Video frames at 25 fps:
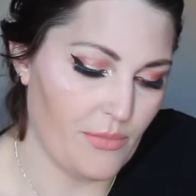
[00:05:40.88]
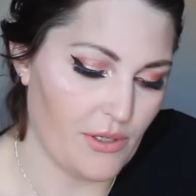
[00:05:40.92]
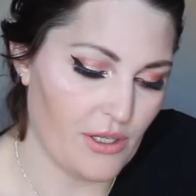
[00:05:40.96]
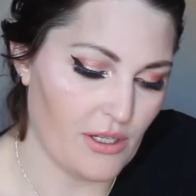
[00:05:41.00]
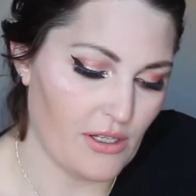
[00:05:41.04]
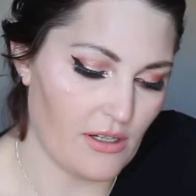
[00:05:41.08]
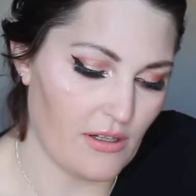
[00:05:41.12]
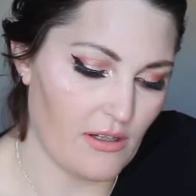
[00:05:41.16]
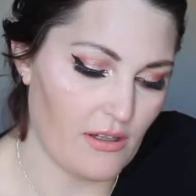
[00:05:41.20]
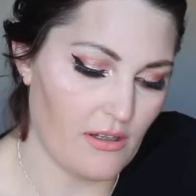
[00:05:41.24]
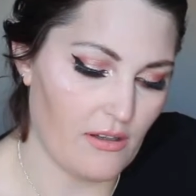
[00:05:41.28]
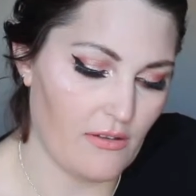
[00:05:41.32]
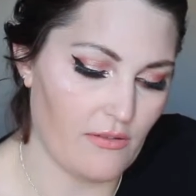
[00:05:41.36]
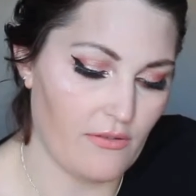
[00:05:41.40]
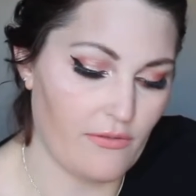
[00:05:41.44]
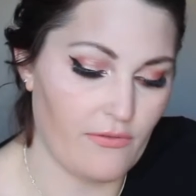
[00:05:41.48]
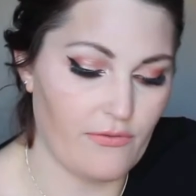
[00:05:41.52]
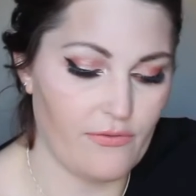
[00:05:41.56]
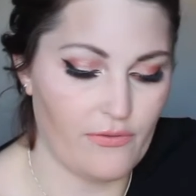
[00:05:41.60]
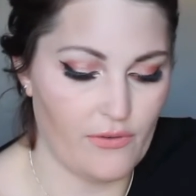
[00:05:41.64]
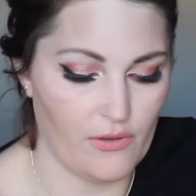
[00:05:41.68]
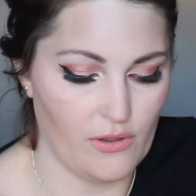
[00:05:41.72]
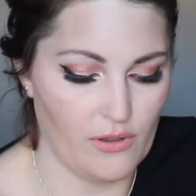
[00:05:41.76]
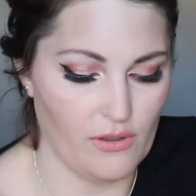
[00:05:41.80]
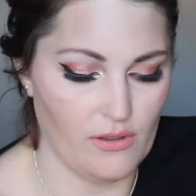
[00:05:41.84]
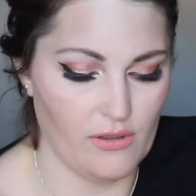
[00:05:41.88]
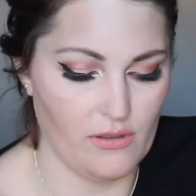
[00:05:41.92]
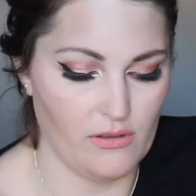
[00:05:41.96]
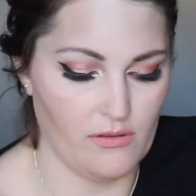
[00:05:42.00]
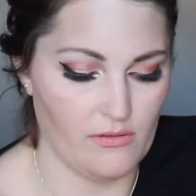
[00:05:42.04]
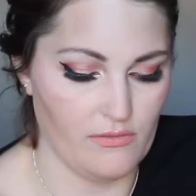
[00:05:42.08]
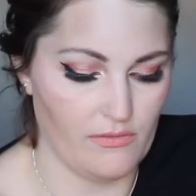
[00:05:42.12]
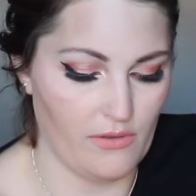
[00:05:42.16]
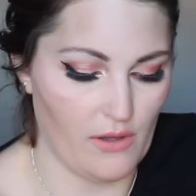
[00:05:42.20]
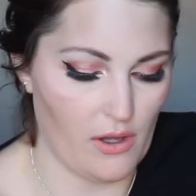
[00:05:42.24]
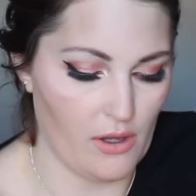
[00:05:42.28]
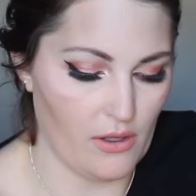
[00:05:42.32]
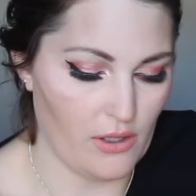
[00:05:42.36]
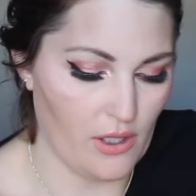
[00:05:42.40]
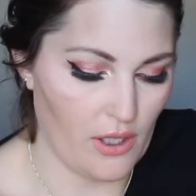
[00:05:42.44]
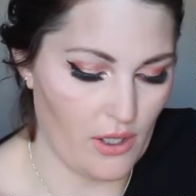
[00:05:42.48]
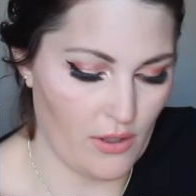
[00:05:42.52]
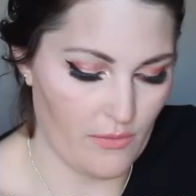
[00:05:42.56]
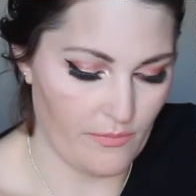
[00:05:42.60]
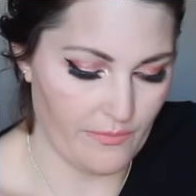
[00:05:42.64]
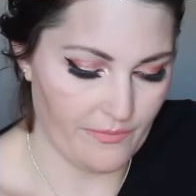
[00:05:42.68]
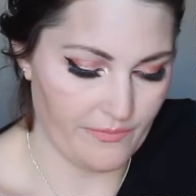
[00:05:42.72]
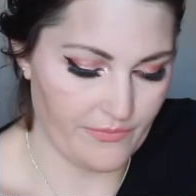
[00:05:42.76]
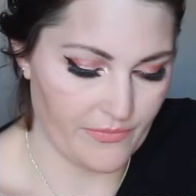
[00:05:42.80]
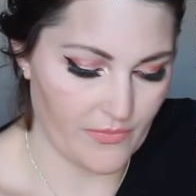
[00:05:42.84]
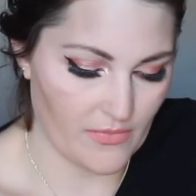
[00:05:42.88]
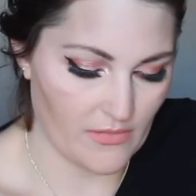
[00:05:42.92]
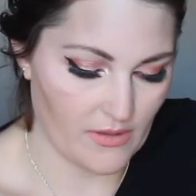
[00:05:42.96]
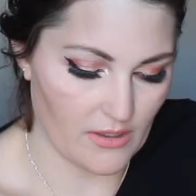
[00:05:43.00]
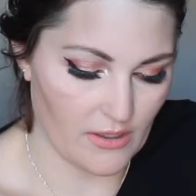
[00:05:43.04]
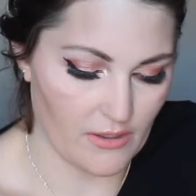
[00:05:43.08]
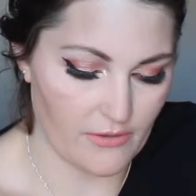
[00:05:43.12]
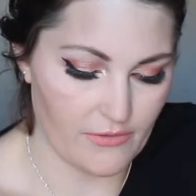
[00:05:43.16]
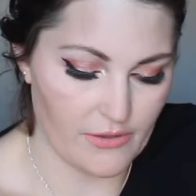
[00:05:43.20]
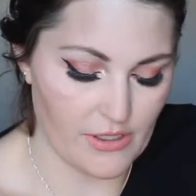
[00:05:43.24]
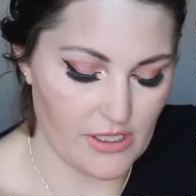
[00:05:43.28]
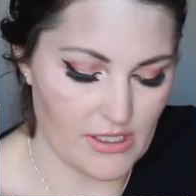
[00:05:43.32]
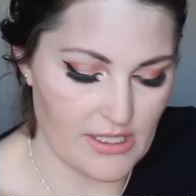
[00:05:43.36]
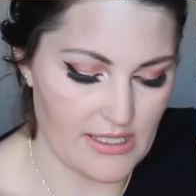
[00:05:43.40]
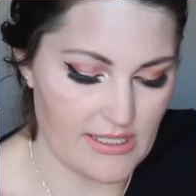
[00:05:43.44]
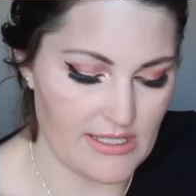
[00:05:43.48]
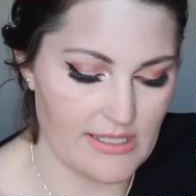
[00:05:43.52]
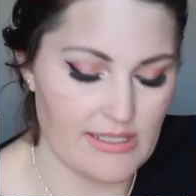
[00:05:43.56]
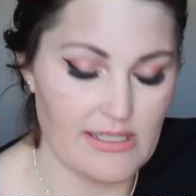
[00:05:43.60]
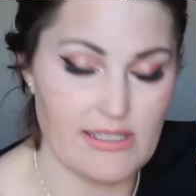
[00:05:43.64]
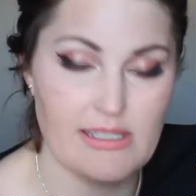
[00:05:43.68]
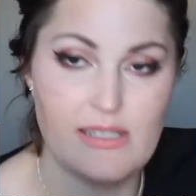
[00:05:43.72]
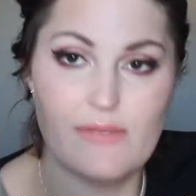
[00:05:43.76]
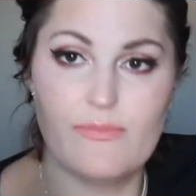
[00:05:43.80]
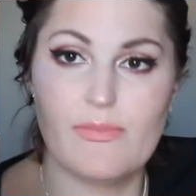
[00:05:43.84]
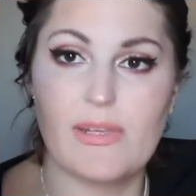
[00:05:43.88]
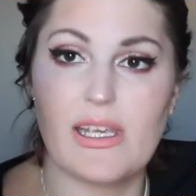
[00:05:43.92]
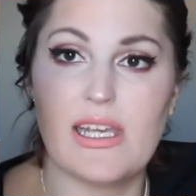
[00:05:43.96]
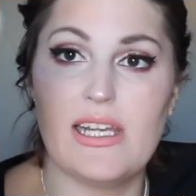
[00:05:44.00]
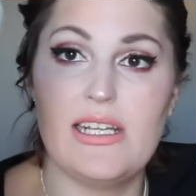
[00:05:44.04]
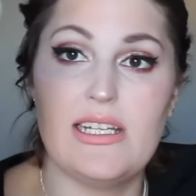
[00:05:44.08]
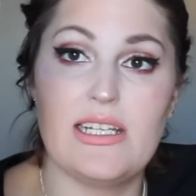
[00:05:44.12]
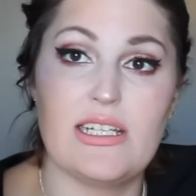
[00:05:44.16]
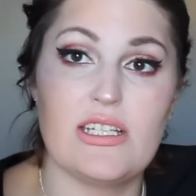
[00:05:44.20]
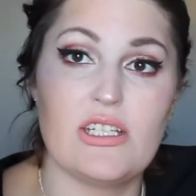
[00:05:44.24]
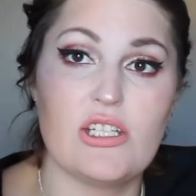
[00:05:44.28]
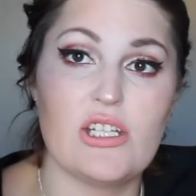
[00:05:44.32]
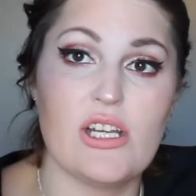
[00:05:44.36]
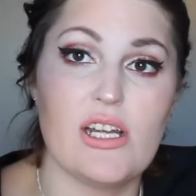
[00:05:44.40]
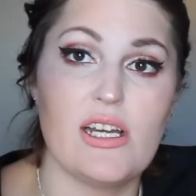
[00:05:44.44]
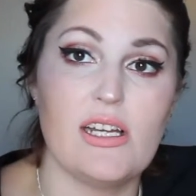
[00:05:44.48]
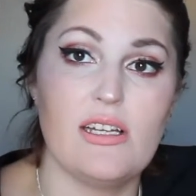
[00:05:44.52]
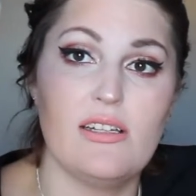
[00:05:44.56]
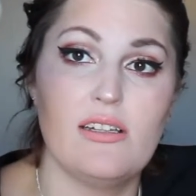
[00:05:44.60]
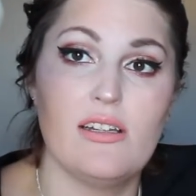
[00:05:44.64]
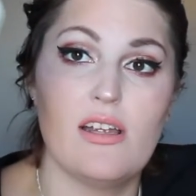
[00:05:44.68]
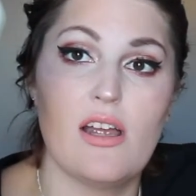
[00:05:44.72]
Beautiful Volume Reverse System Conditioner.